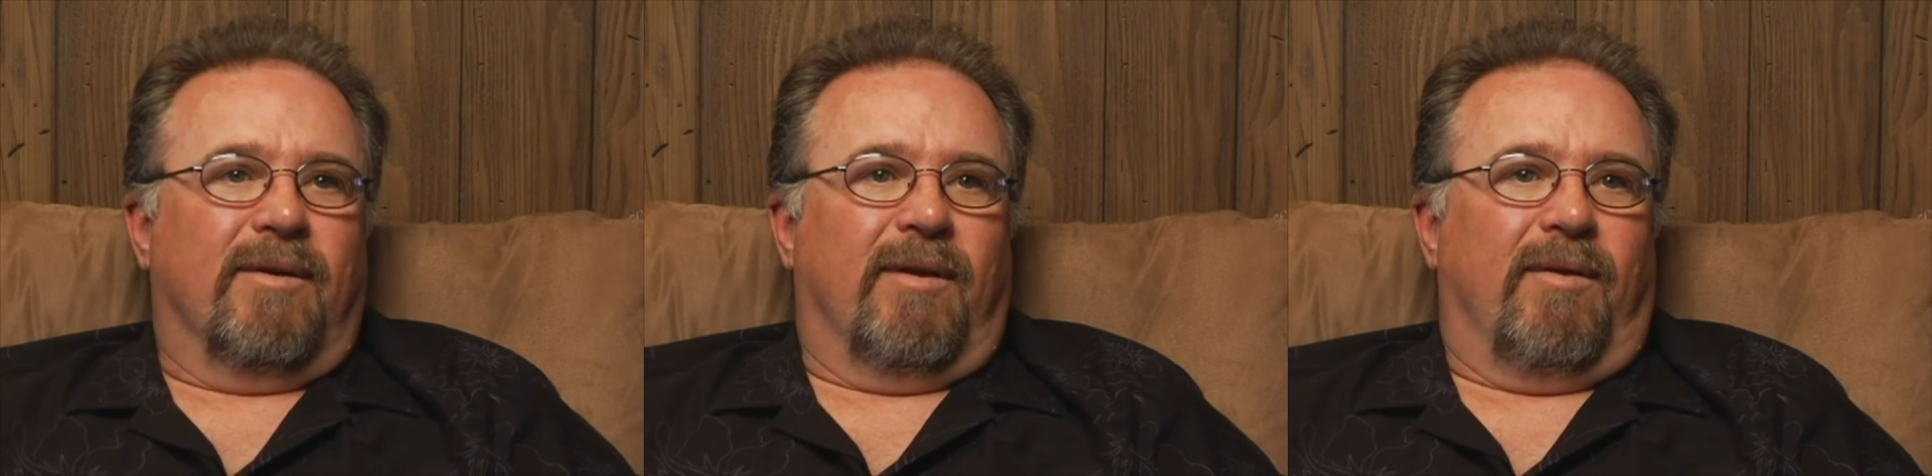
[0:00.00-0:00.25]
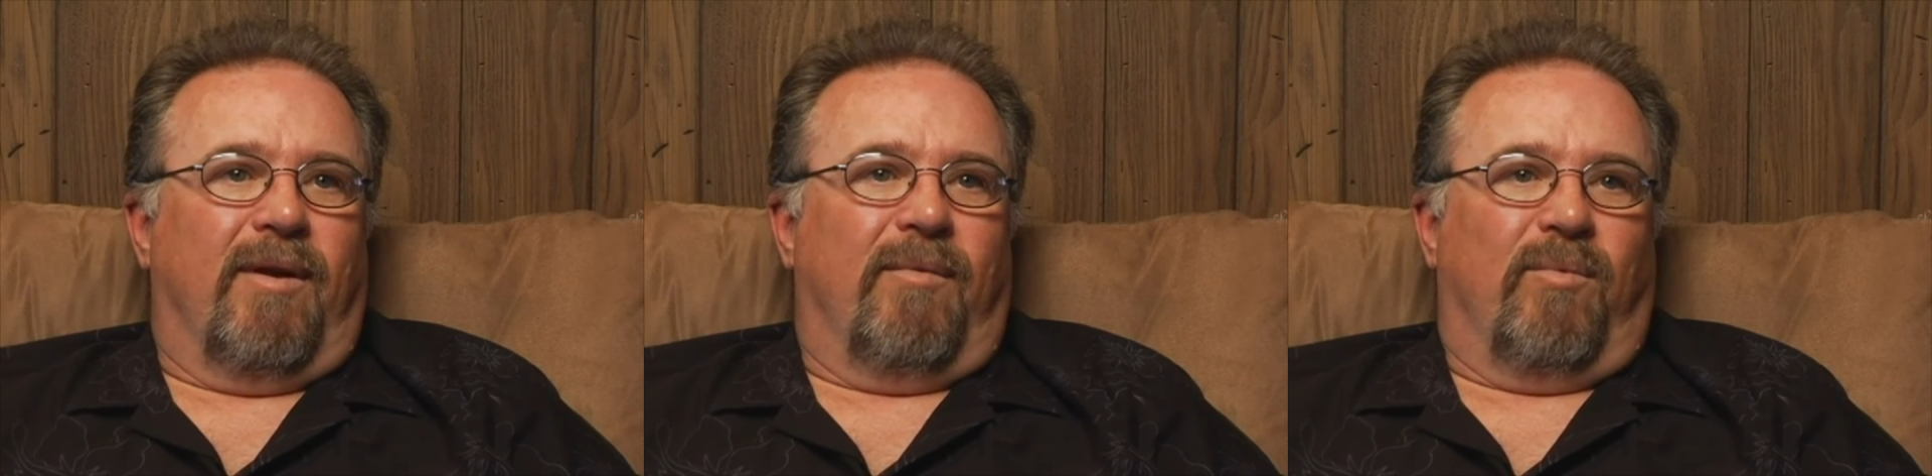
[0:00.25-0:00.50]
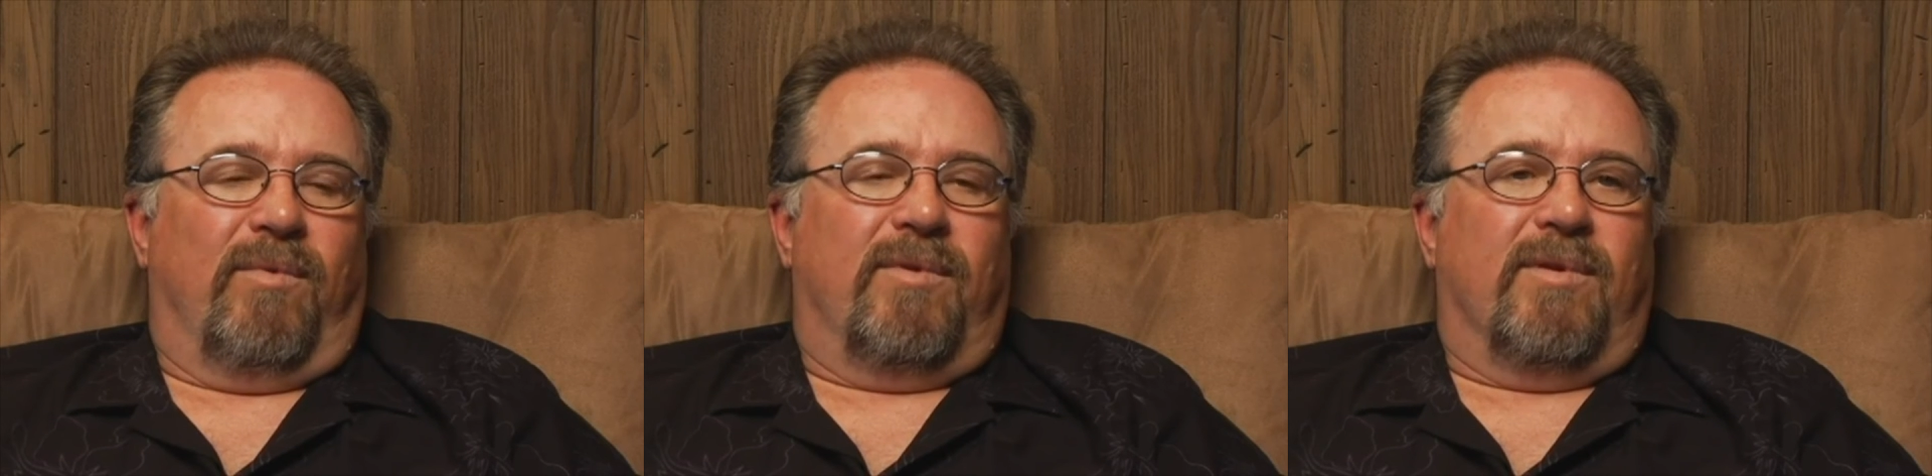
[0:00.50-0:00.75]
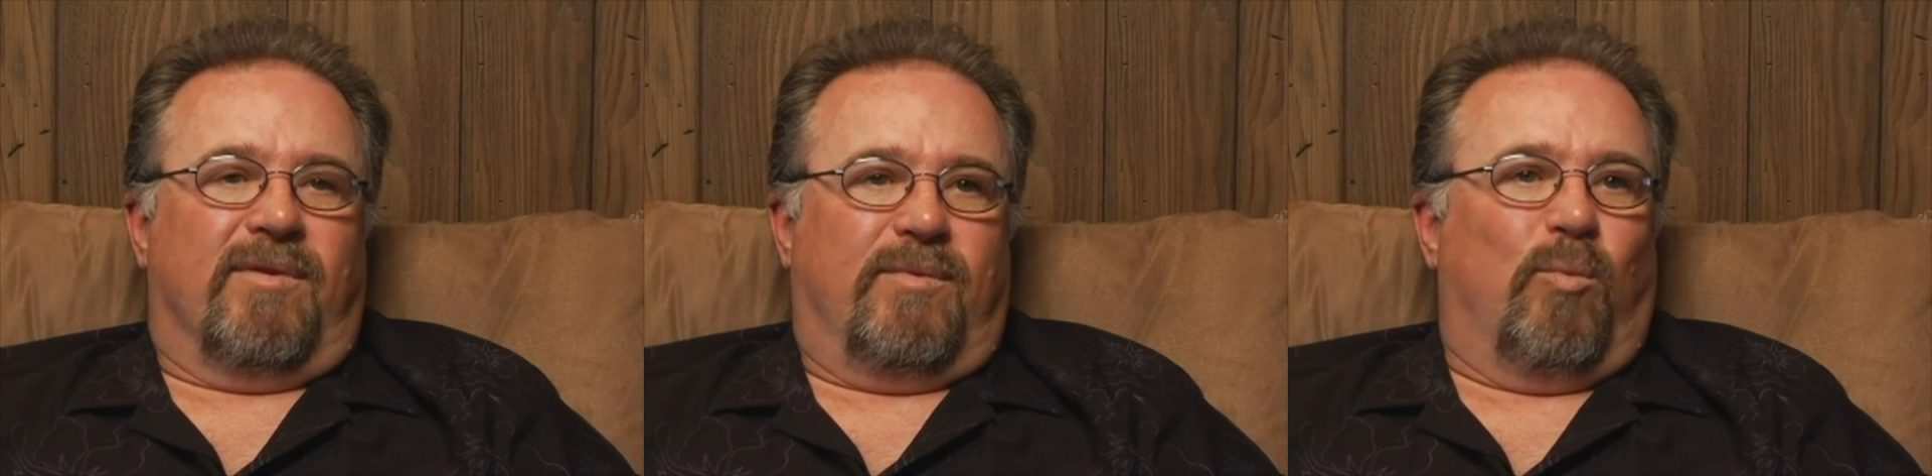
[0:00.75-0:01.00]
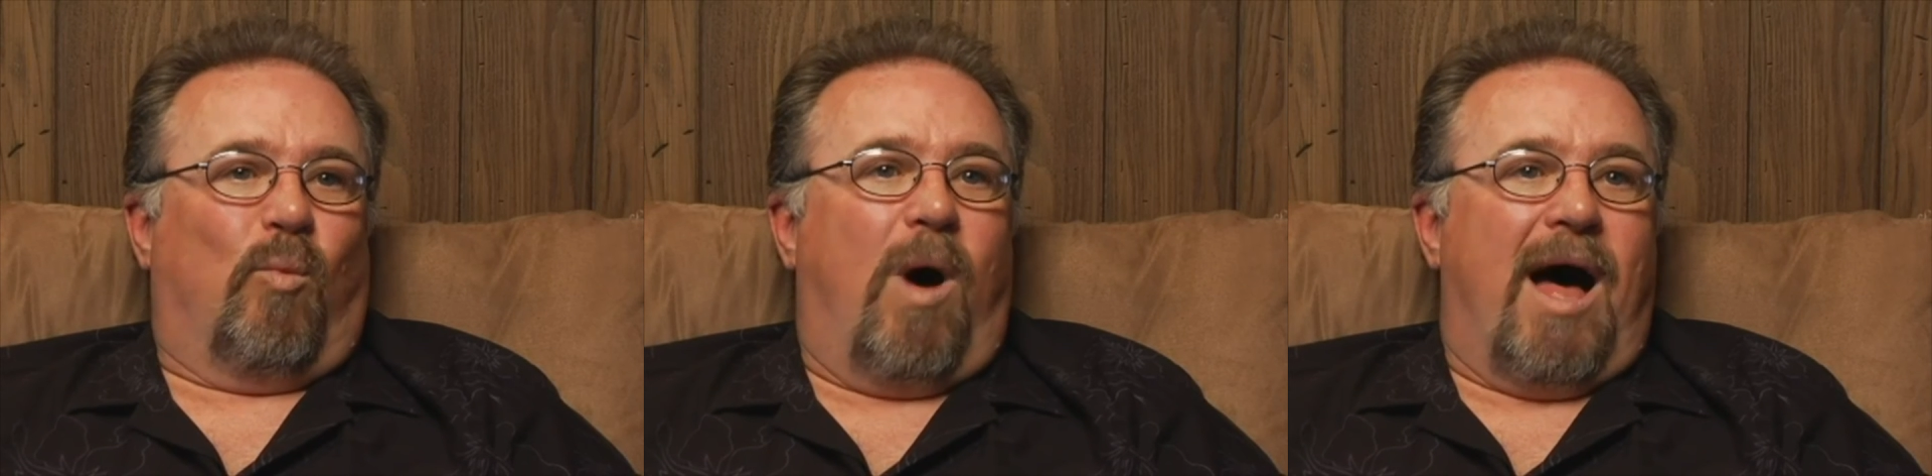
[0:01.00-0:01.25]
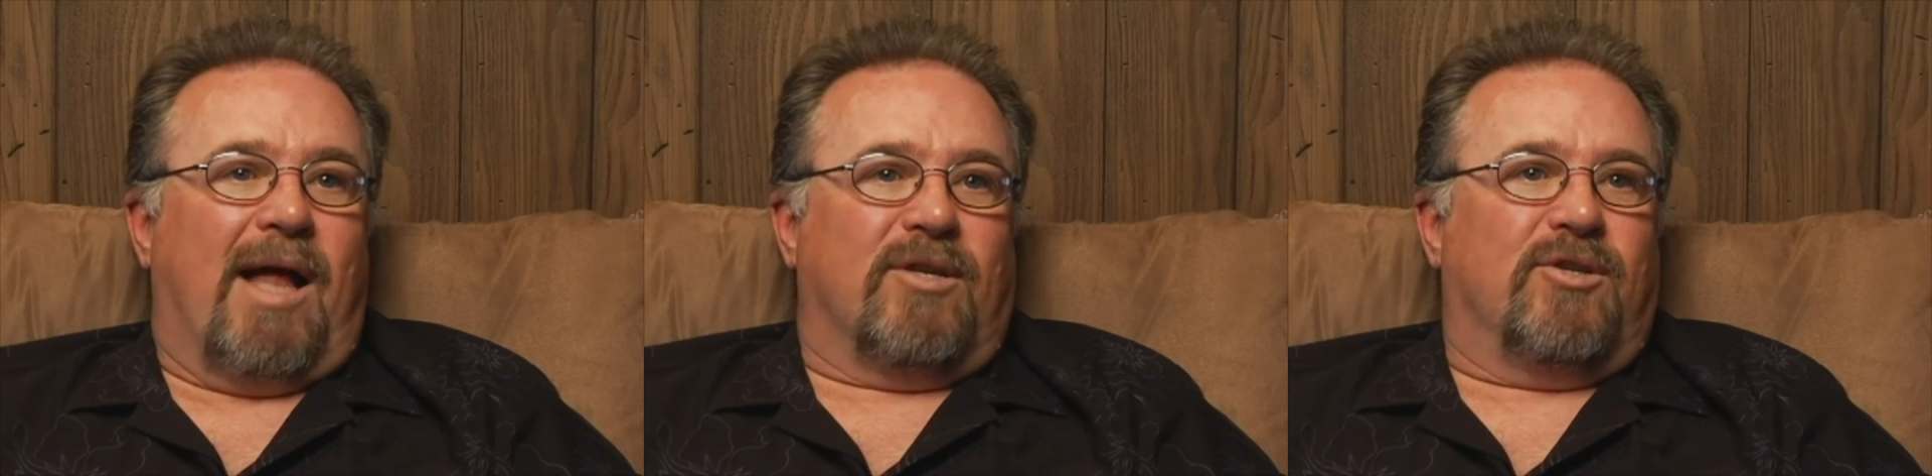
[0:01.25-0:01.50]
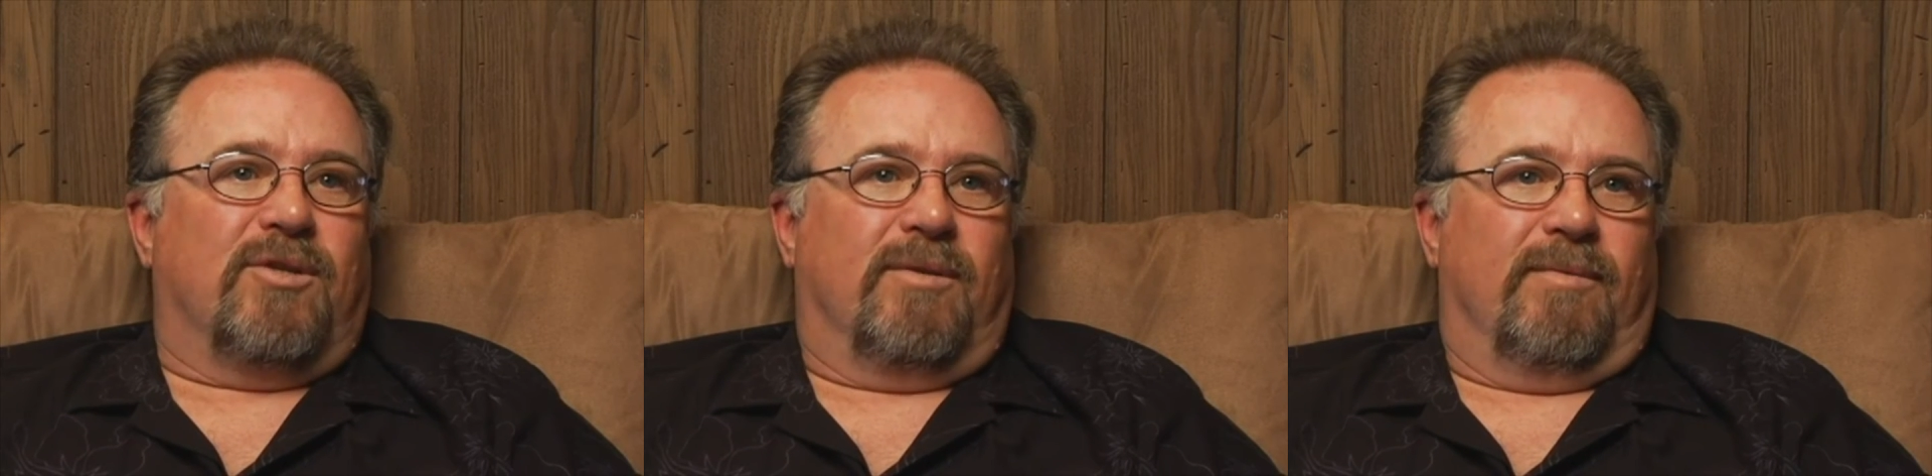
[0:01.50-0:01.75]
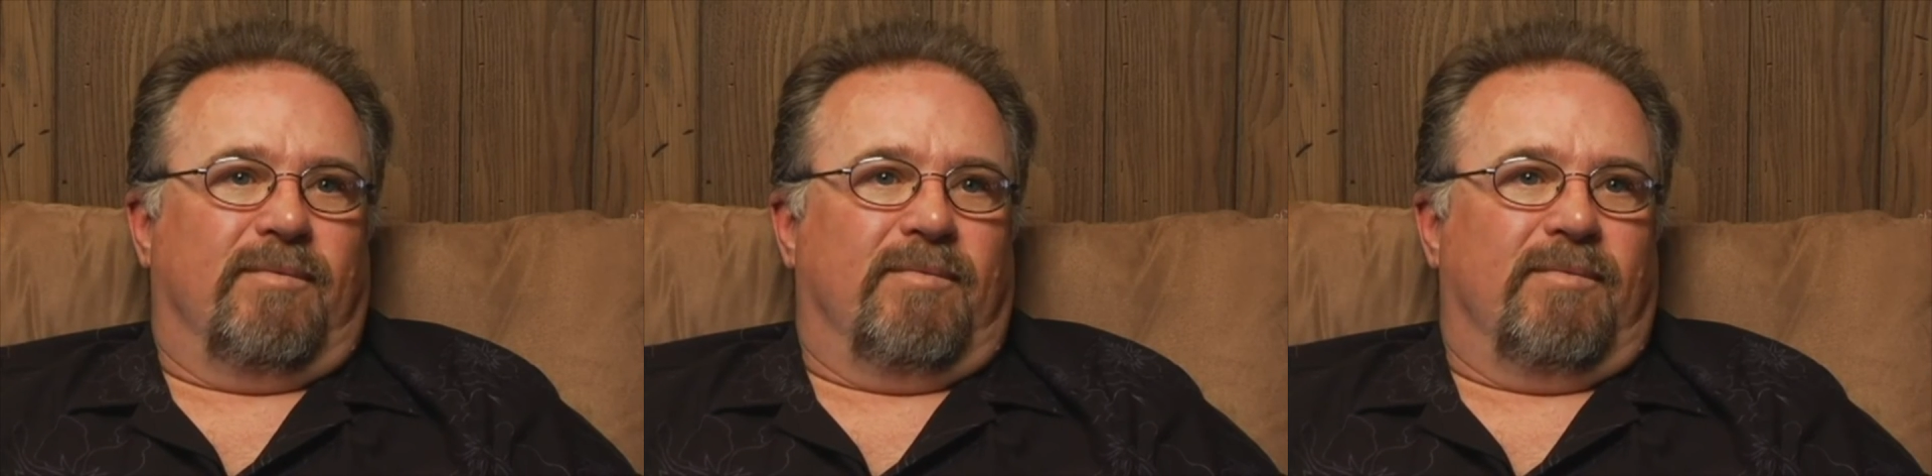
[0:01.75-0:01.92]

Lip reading: to watch,